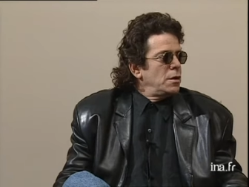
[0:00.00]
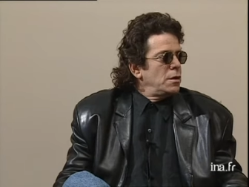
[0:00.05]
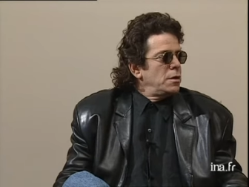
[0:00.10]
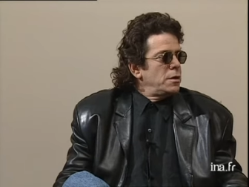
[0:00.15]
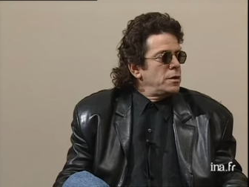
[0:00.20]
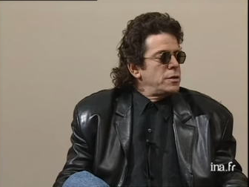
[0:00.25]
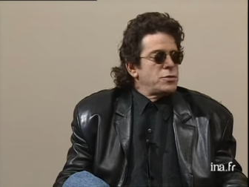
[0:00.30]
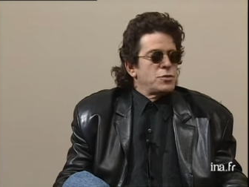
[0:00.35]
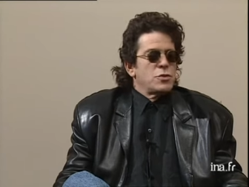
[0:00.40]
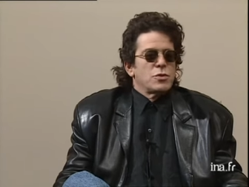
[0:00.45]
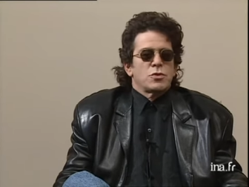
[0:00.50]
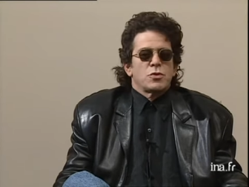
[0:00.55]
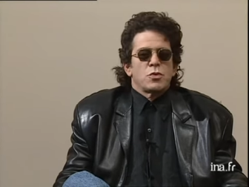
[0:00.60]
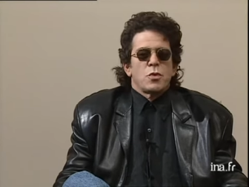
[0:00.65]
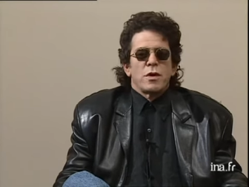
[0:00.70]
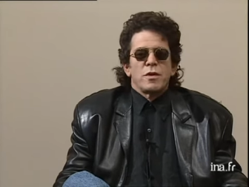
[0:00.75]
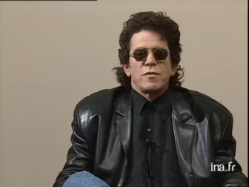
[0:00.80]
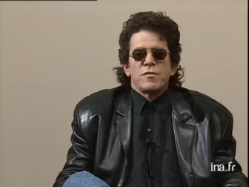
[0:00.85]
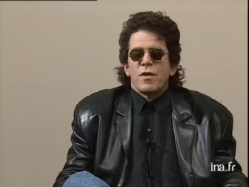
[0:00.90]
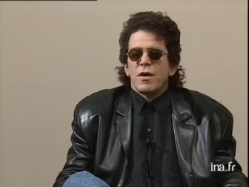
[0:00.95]
it took
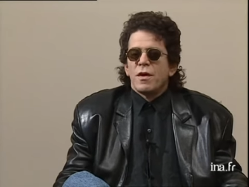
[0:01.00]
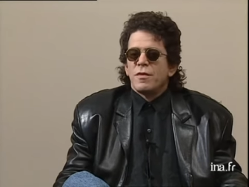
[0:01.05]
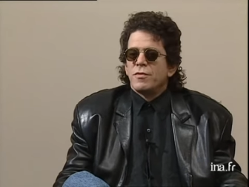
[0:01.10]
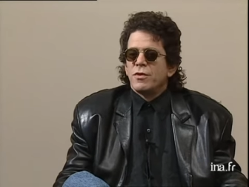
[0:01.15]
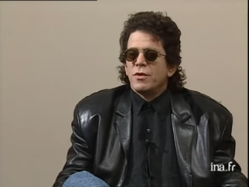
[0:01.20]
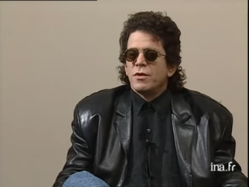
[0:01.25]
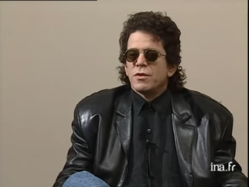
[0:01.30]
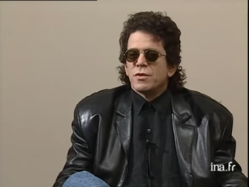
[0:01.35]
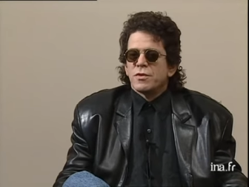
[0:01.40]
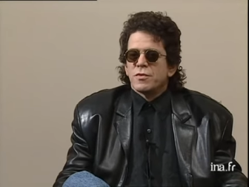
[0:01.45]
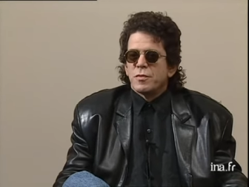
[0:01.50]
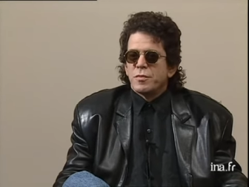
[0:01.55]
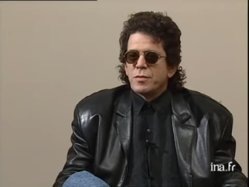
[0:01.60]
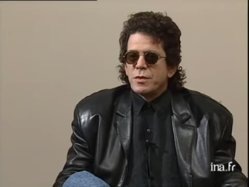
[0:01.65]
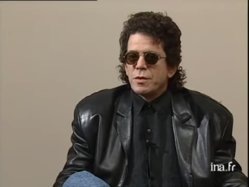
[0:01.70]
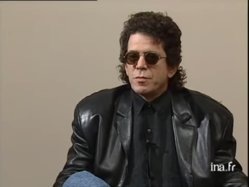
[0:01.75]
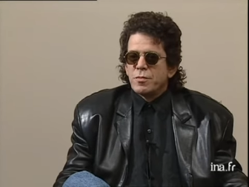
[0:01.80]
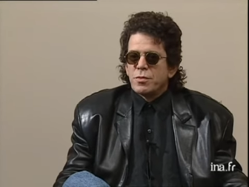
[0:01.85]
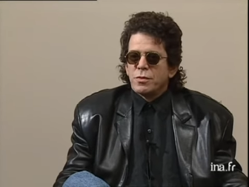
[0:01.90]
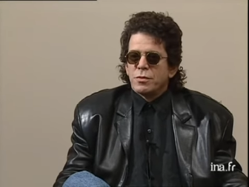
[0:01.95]
25 years for
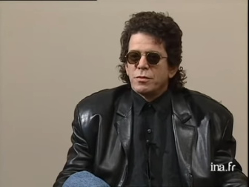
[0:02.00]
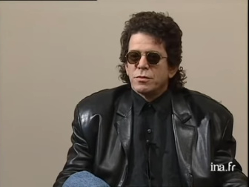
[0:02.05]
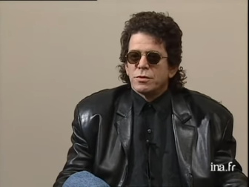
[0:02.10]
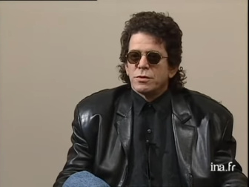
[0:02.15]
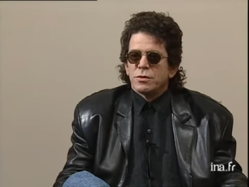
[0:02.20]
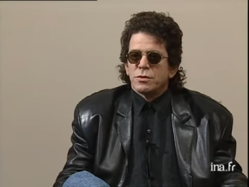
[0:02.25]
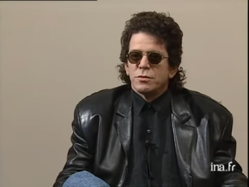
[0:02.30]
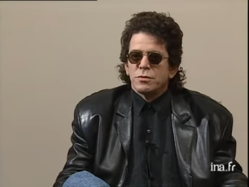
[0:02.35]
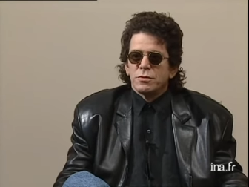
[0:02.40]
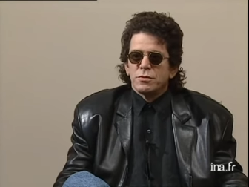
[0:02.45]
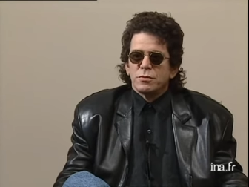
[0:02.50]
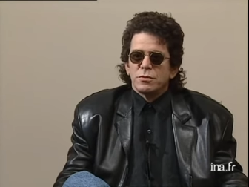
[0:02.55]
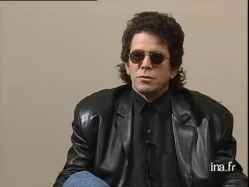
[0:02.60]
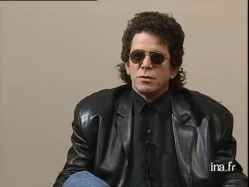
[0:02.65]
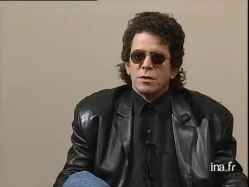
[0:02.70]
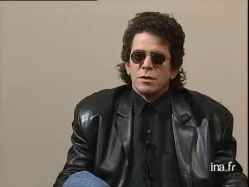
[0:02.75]
people to